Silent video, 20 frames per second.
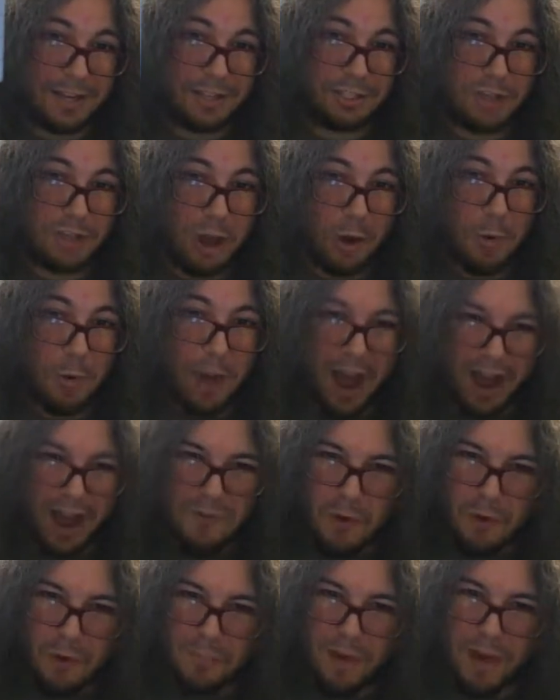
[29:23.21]
So
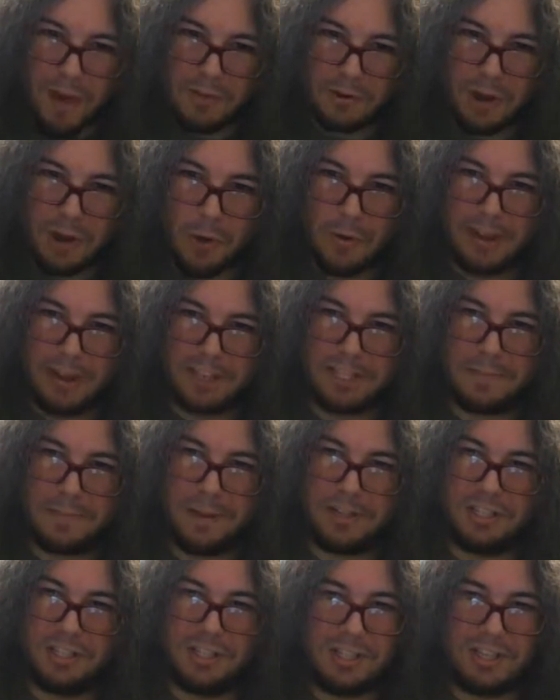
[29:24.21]
I won't bother going into
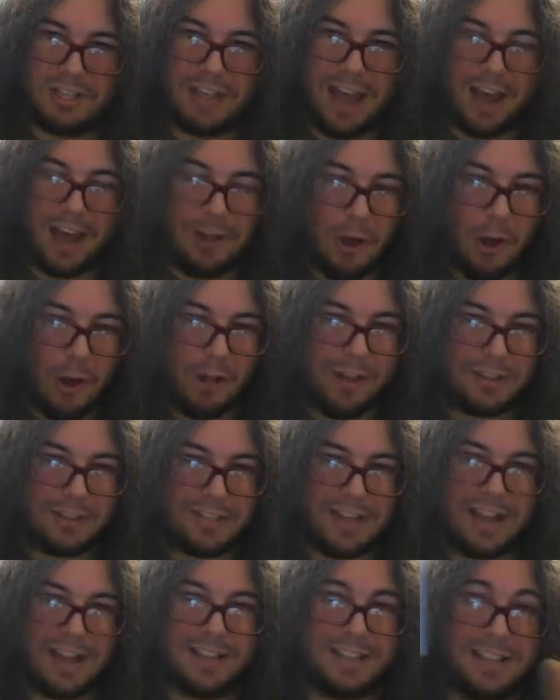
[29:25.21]
much detail. All I'll
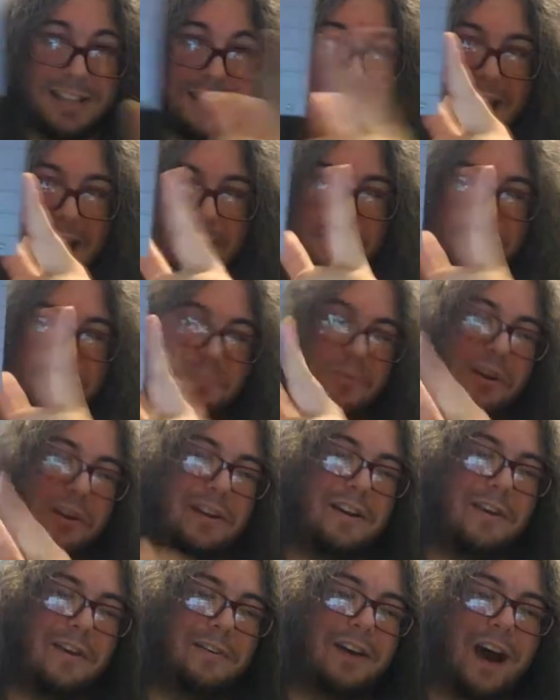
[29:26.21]
say is this game is
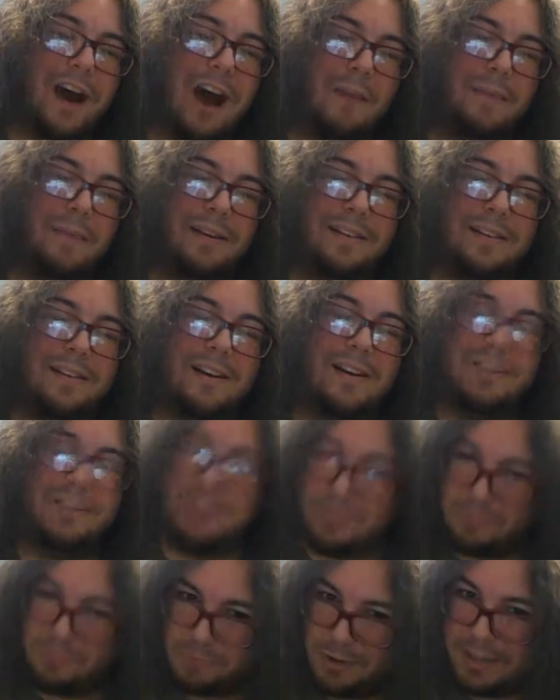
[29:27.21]
pretty uncommon,
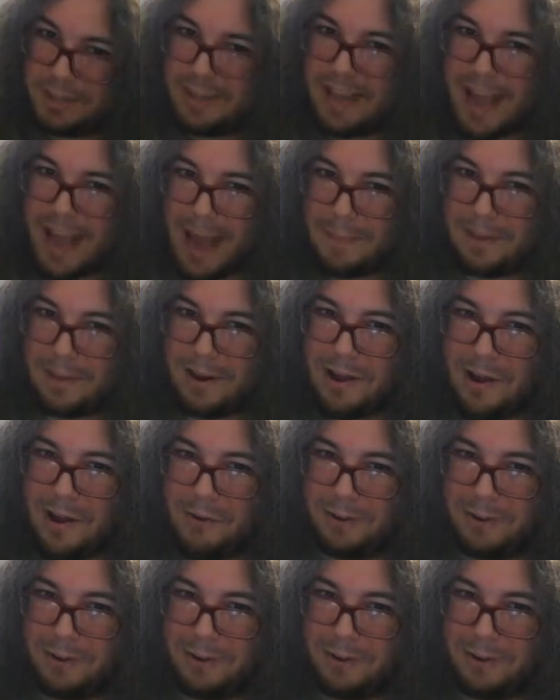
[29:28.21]
so I'm really happy to own